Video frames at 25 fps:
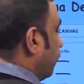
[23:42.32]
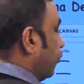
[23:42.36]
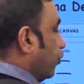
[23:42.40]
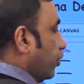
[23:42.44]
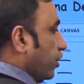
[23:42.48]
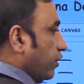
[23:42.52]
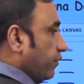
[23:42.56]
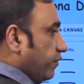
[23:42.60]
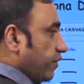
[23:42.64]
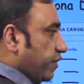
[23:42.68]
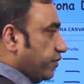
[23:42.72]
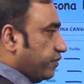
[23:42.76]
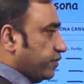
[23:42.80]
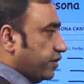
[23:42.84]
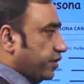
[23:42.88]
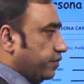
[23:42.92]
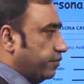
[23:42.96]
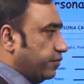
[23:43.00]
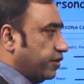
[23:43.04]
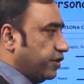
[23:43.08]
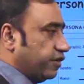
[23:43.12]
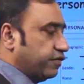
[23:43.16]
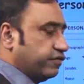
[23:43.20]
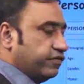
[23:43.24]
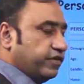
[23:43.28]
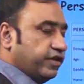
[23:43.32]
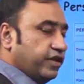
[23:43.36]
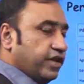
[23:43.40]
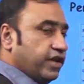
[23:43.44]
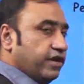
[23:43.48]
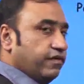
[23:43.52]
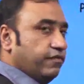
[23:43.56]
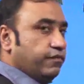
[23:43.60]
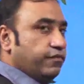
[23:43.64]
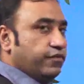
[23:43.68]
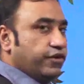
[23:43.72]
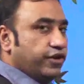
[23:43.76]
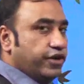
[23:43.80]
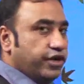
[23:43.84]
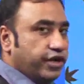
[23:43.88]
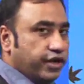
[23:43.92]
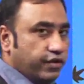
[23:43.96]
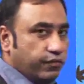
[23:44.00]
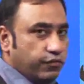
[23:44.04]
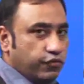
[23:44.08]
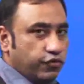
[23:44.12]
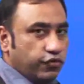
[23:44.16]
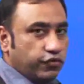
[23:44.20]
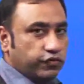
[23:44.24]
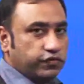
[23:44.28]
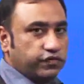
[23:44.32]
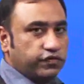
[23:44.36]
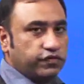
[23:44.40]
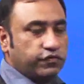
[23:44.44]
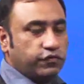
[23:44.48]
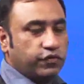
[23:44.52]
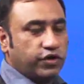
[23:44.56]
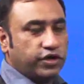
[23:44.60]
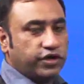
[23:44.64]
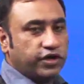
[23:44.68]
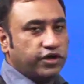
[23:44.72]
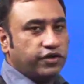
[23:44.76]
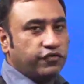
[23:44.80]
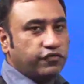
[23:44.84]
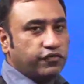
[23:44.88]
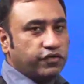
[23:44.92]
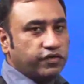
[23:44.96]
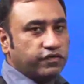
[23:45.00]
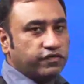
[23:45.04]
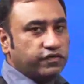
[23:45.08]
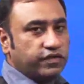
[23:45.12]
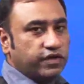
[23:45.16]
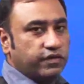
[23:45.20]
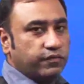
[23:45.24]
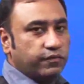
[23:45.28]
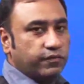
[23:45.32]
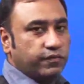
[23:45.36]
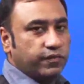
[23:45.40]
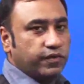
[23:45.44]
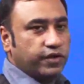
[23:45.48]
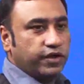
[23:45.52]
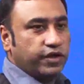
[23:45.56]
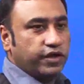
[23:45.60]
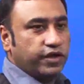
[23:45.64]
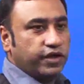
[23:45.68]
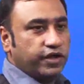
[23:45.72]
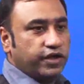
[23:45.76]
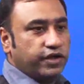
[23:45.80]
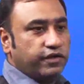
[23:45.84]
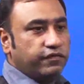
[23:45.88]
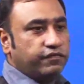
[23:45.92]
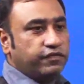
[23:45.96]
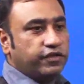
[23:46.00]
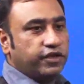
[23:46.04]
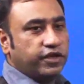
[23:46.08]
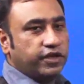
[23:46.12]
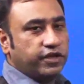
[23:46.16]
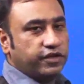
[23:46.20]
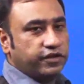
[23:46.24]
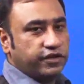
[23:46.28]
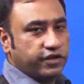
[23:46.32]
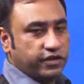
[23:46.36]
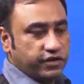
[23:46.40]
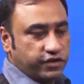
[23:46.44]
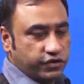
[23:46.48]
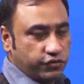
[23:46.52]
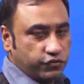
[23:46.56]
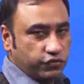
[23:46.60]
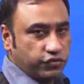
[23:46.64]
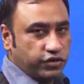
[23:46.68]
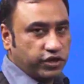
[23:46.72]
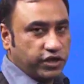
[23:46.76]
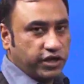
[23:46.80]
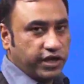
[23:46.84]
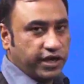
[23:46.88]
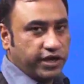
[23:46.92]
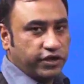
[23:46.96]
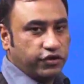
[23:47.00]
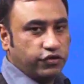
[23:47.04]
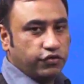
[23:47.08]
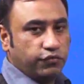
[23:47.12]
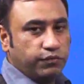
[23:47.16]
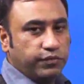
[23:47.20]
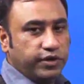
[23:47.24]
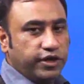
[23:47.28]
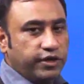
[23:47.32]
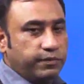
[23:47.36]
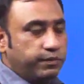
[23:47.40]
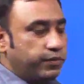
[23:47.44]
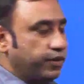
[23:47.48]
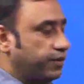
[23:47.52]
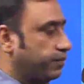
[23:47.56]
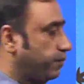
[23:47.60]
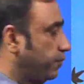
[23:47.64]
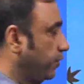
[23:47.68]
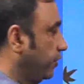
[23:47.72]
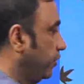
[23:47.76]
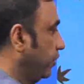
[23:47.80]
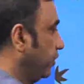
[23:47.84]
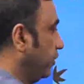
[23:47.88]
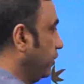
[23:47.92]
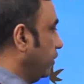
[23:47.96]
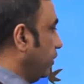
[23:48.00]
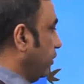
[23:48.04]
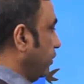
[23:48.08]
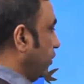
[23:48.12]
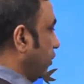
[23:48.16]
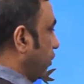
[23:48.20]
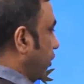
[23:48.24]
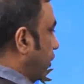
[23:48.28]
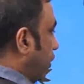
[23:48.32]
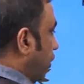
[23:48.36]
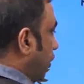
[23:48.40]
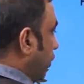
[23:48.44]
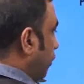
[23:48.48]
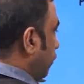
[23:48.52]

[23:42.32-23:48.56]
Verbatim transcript: motivates them? Does they love reading books? What interests them? If they do they like to meet people? All